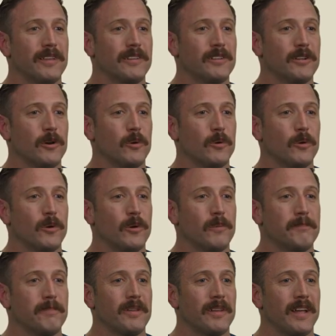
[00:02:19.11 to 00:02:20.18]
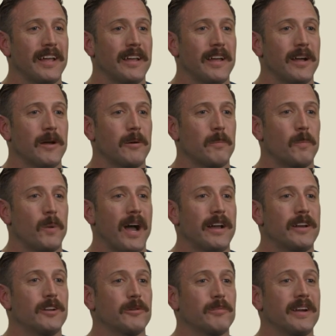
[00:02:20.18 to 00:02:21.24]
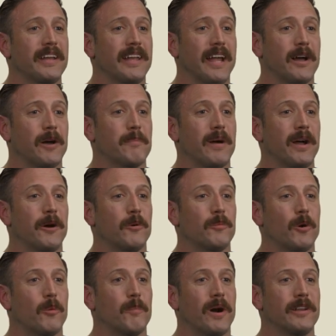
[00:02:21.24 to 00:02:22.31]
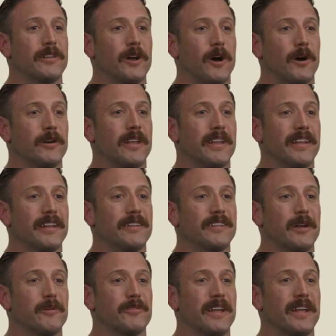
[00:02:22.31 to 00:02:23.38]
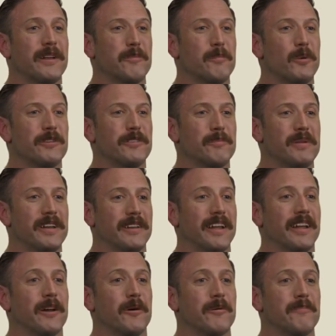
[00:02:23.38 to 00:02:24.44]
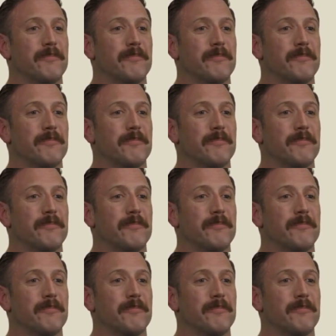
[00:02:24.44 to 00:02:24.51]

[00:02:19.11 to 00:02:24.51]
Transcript: It's cool, but, like, why should we care about a robot dog letting itself in? What's the big deal?